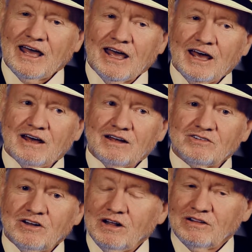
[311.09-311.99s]

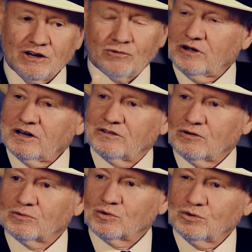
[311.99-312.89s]
And they created
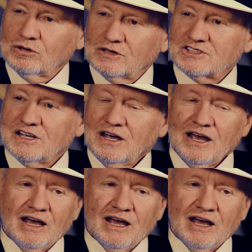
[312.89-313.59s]
their own rules,